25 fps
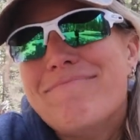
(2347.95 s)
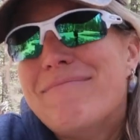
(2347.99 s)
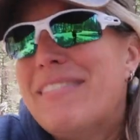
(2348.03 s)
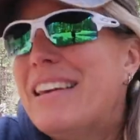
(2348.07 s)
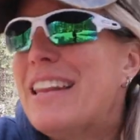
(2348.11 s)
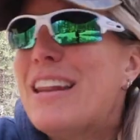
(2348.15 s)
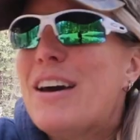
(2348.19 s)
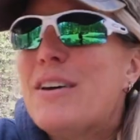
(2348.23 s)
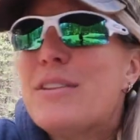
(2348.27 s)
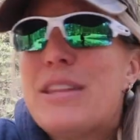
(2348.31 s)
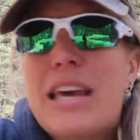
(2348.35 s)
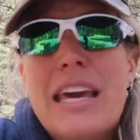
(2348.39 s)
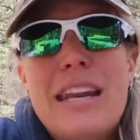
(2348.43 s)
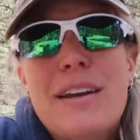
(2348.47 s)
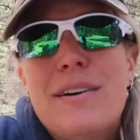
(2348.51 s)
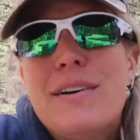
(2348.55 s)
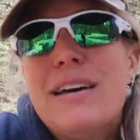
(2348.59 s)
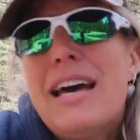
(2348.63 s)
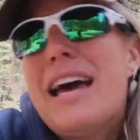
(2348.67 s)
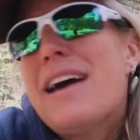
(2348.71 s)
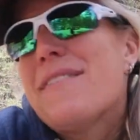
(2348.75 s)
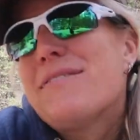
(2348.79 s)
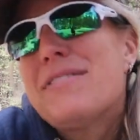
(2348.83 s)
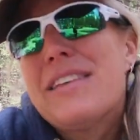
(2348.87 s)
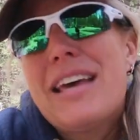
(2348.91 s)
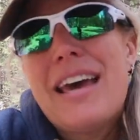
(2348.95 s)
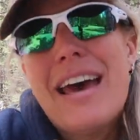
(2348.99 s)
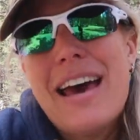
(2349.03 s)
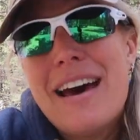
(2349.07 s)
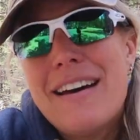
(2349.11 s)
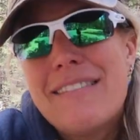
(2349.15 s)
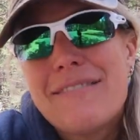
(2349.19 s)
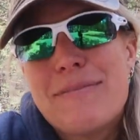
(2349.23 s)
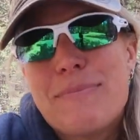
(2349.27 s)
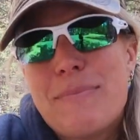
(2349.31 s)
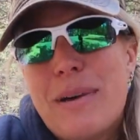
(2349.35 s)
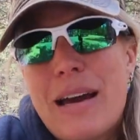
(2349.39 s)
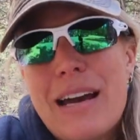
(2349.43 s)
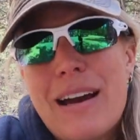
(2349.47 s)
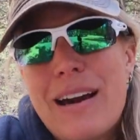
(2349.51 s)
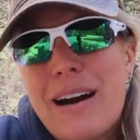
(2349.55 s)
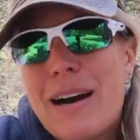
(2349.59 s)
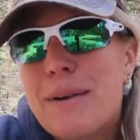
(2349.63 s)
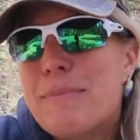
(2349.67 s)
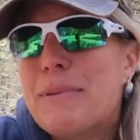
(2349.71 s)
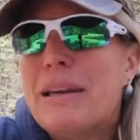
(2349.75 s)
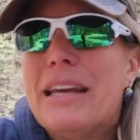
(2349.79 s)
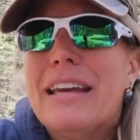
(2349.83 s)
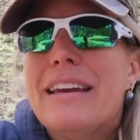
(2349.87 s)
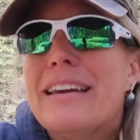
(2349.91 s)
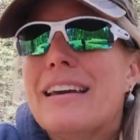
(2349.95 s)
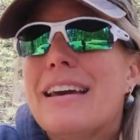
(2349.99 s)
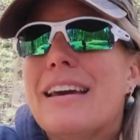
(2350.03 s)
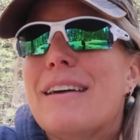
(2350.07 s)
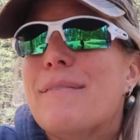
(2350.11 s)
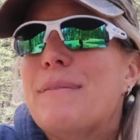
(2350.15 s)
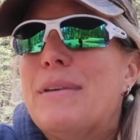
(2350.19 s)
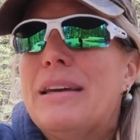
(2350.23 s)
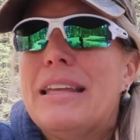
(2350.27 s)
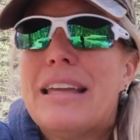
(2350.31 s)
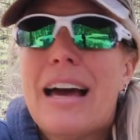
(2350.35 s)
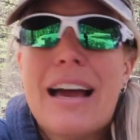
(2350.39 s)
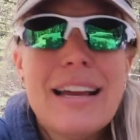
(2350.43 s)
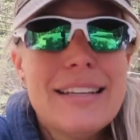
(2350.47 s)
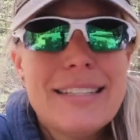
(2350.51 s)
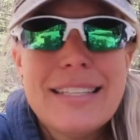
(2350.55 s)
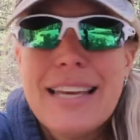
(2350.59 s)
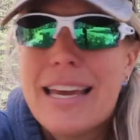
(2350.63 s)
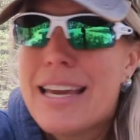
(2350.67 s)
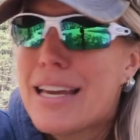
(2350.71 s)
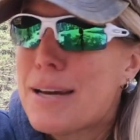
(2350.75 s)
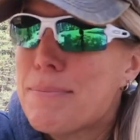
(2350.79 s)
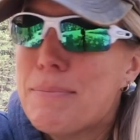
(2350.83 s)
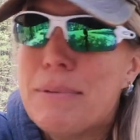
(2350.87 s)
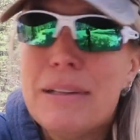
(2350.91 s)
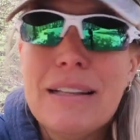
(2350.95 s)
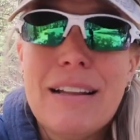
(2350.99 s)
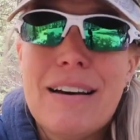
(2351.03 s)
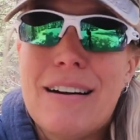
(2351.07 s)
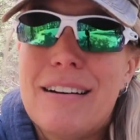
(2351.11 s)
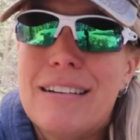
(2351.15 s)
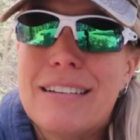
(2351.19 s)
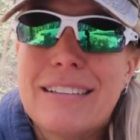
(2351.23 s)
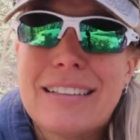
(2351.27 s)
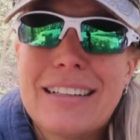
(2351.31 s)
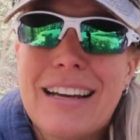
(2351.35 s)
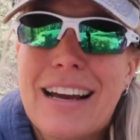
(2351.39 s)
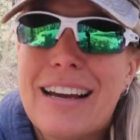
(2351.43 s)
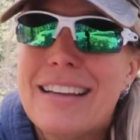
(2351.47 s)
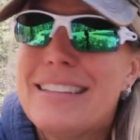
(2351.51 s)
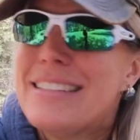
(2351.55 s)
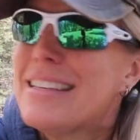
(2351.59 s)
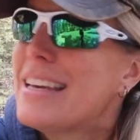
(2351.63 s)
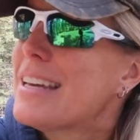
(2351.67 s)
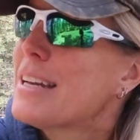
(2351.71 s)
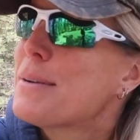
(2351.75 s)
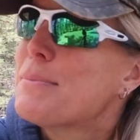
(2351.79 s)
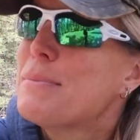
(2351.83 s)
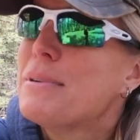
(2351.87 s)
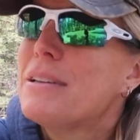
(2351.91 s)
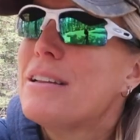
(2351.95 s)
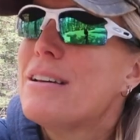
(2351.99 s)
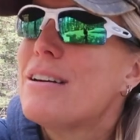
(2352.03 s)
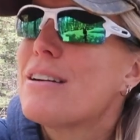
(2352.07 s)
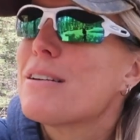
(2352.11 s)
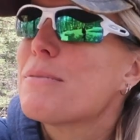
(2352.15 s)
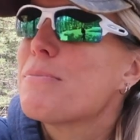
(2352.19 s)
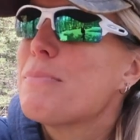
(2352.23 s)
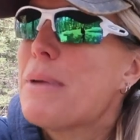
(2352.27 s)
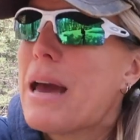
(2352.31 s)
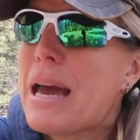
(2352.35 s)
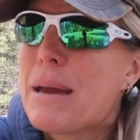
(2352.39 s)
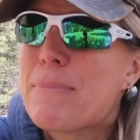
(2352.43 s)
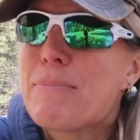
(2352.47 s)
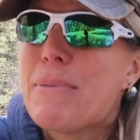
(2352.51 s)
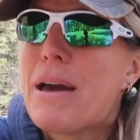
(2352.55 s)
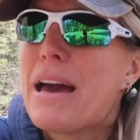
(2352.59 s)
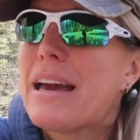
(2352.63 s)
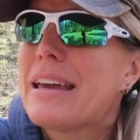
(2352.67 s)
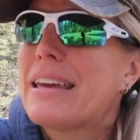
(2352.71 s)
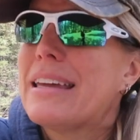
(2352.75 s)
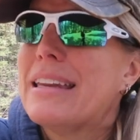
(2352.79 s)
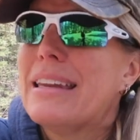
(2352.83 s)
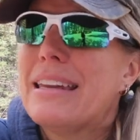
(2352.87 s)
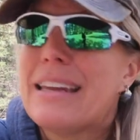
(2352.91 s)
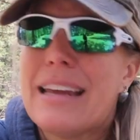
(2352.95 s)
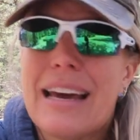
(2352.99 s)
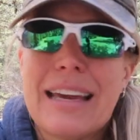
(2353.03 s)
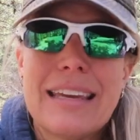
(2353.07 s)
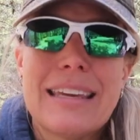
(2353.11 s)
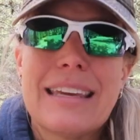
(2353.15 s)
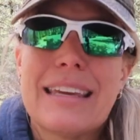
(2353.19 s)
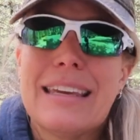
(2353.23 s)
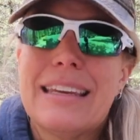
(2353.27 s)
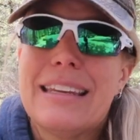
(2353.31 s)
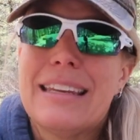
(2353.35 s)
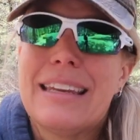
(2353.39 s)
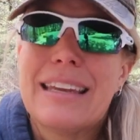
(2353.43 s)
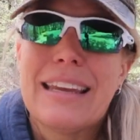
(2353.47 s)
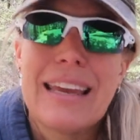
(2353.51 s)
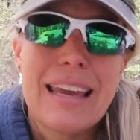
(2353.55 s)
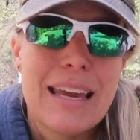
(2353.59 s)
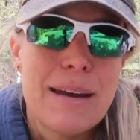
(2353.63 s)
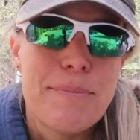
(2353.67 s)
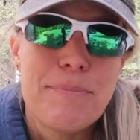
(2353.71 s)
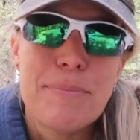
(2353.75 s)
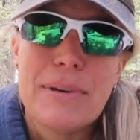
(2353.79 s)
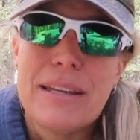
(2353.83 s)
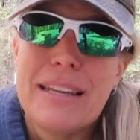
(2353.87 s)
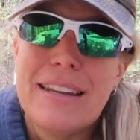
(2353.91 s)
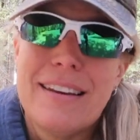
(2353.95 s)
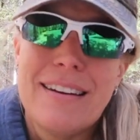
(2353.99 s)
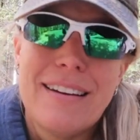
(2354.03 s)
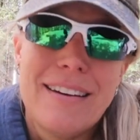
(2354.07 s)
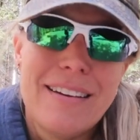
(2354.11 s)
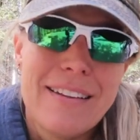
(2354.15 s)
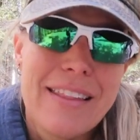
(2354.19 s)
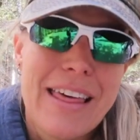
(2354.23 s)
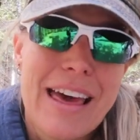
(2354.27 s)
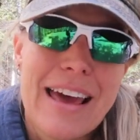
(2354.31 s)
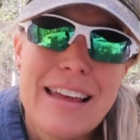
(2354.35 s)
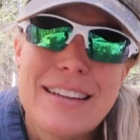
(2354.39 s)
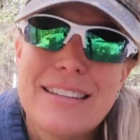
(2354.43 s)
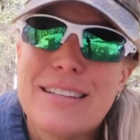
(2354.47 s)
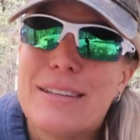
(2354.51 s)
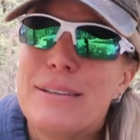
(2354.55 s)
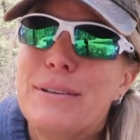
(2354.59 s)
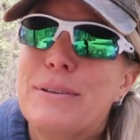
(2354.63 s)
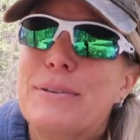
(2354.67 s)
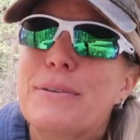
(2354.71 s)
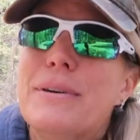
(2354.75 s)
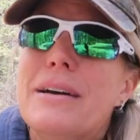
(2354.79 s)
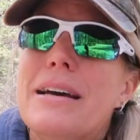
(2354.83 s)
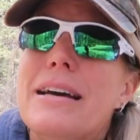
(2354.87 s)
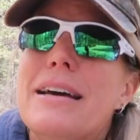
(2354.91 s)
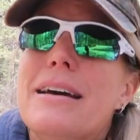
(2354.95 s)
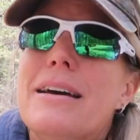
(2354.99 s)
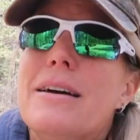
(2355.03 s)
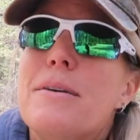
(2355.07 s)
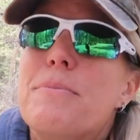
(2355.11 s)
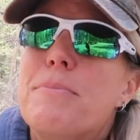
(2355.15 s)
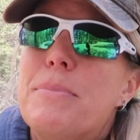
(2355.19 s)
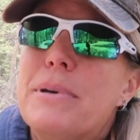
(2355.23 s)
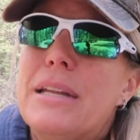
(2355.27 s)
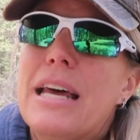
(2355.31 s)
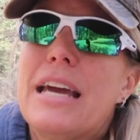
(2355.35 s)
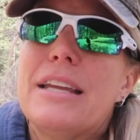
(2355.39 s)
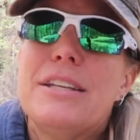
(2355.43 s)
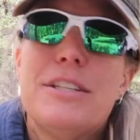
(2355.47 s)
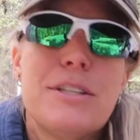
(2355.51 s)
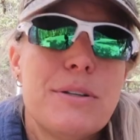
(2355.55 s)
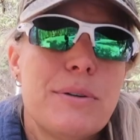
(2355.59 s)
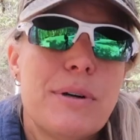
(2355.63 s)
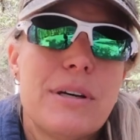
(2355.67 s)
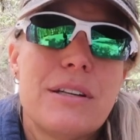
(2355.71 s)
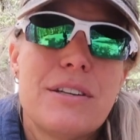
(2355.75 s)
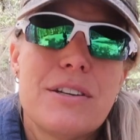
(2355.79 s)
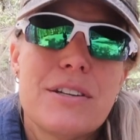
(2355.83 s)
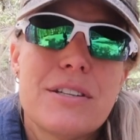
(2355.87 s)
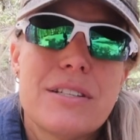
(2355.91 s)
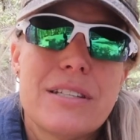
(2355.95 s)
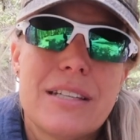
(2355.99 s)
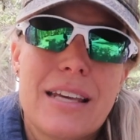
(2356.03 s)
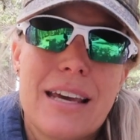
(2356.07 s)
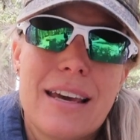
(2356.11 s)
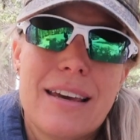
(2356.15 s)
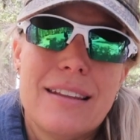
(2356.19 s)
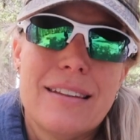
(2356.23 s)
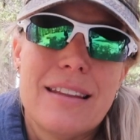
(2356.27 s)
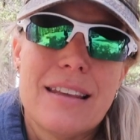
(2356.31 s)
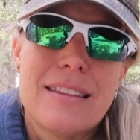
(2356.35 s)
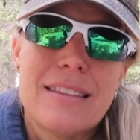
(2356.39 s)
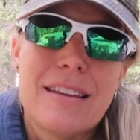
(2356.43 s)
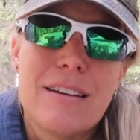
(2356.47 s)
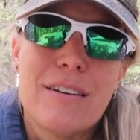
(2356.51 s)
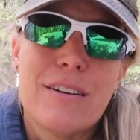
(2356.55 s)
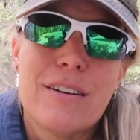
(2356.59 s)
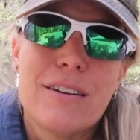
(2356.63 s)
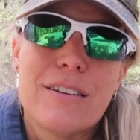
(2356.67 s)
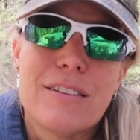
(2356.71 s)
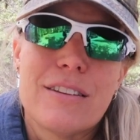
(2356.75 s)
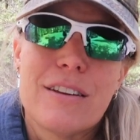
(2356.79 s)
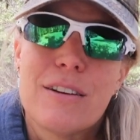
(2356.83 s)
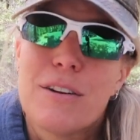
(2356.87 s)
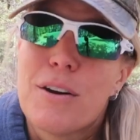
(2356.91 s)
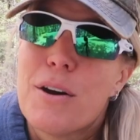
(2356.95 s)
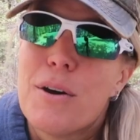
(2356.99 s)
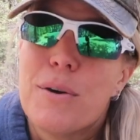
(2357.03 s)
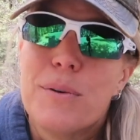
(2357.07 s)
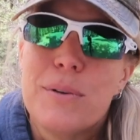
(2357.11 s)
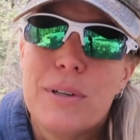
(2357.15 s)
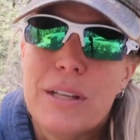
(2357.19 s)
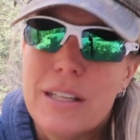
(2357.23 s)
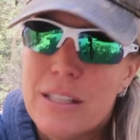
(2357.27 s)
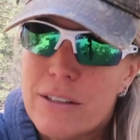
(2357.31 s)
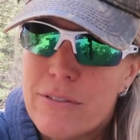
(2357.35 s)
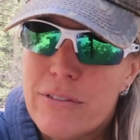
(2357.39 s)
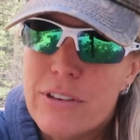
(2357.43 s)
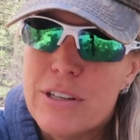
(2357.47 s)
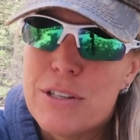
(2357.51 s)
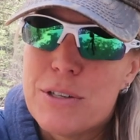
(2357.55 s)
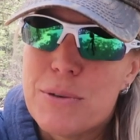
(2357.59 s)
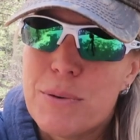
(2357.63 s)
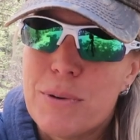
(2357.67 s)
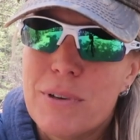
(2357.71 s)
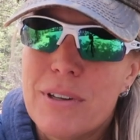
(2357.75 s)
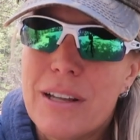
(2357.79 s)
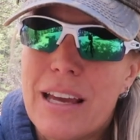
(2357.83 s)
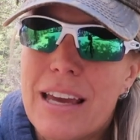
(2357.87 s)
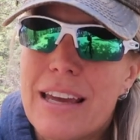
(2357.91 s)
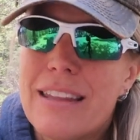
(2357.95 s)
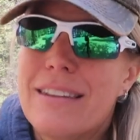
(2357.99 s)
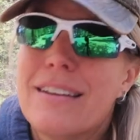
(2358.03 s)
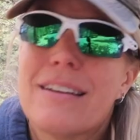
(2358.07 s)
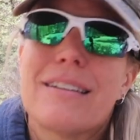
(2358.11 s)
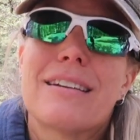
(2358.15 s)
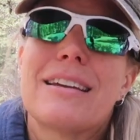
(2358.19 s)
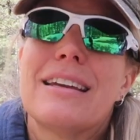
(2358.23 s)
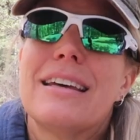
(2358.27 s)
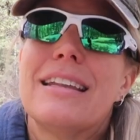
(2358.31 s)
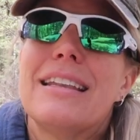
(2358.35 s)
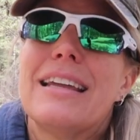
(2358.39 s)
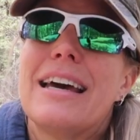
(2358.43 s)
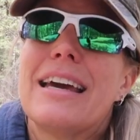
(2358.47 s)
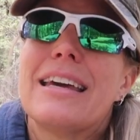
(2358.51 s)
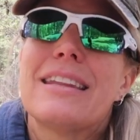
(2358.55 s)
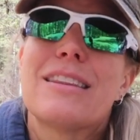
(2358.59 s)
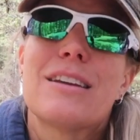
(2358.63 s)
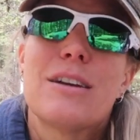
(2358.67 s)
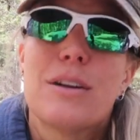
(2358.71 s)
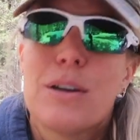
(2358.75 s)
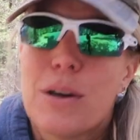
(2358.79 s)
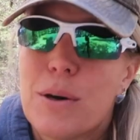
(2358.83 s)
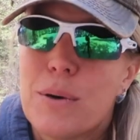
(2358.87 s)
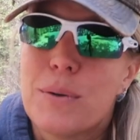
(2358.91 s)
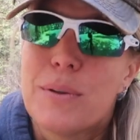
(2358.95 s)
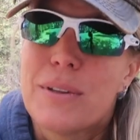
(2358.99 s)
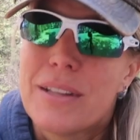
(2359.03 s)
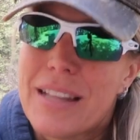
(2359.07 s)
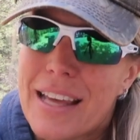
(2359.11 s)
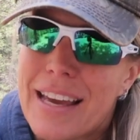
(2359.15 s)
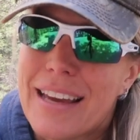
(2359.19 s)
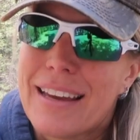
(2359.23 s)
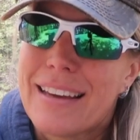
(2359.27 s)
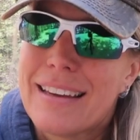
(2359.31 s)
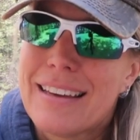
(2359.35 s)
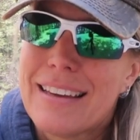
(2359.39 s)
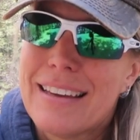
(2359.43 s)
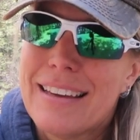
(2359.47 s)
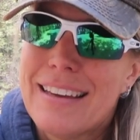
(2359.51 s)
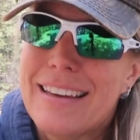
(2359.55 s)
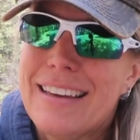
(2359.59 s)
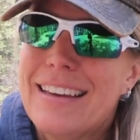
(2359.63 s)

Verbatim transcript: You know, they don't have to have my hobby. I mean, I take them along. I take them along backpacking and hiking and camping and all that too. But I do understand that they're their own individual, and they're gonna like their own thing.